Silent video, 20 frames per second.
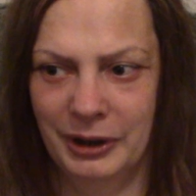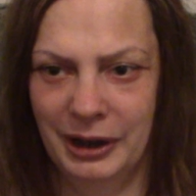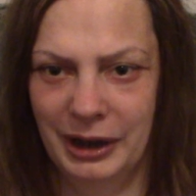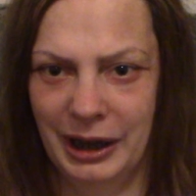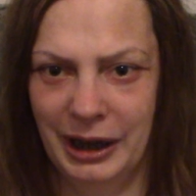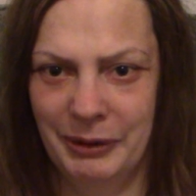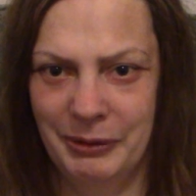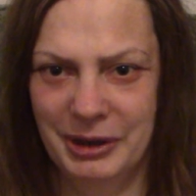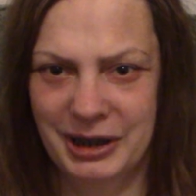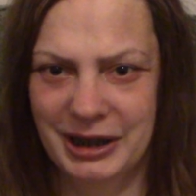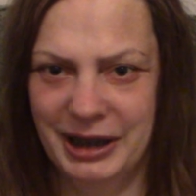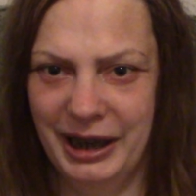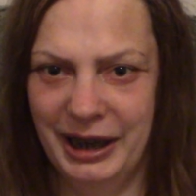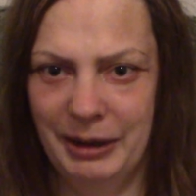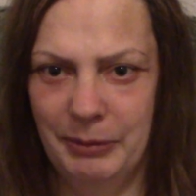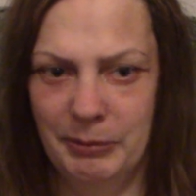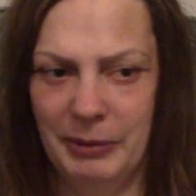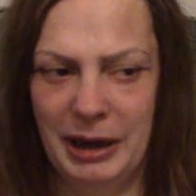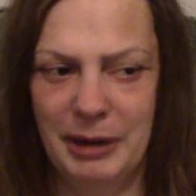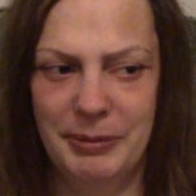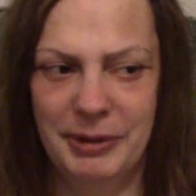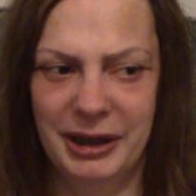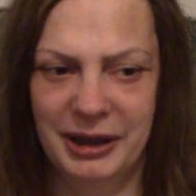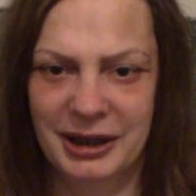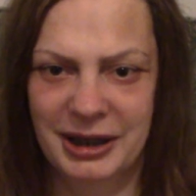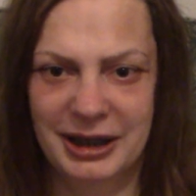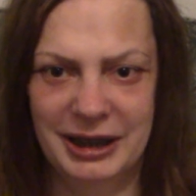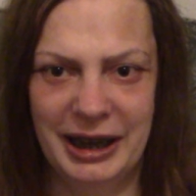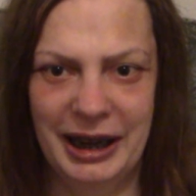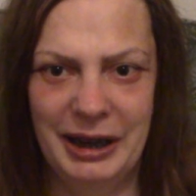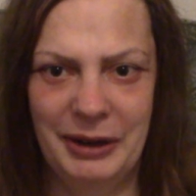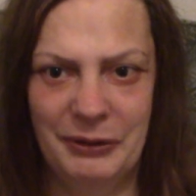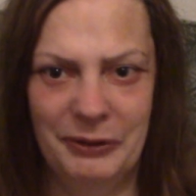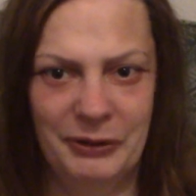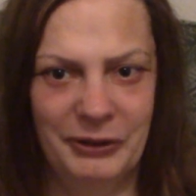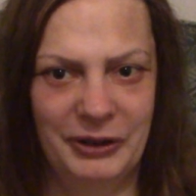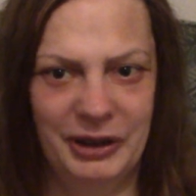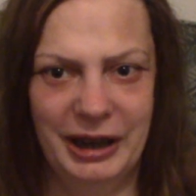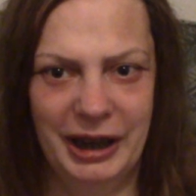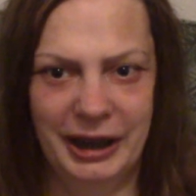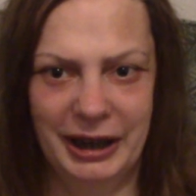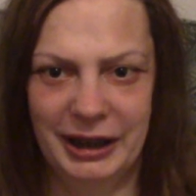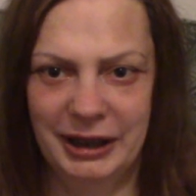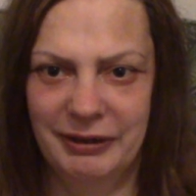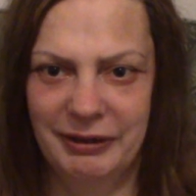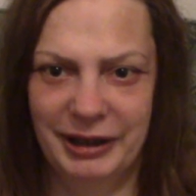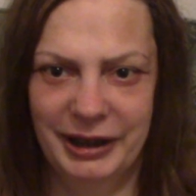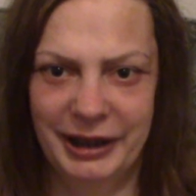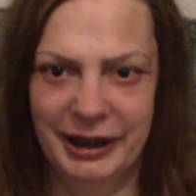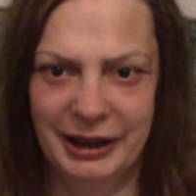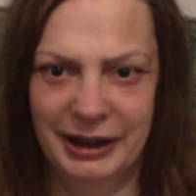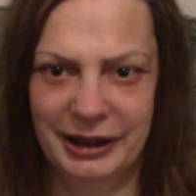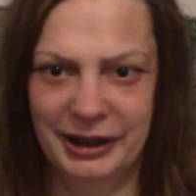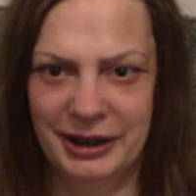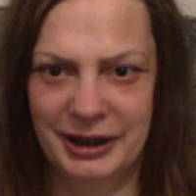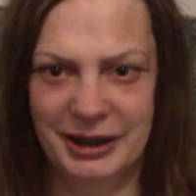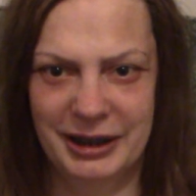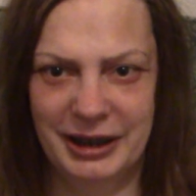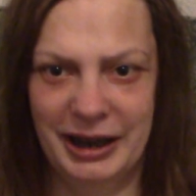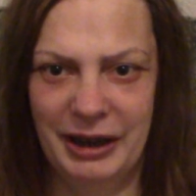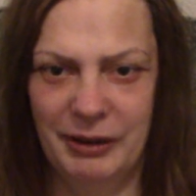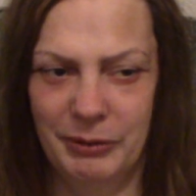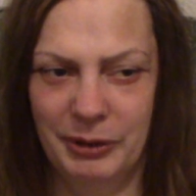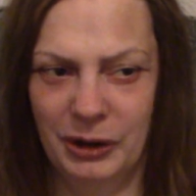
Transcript: I would say, maybe unsafe, yeah, kind of a little unsafe.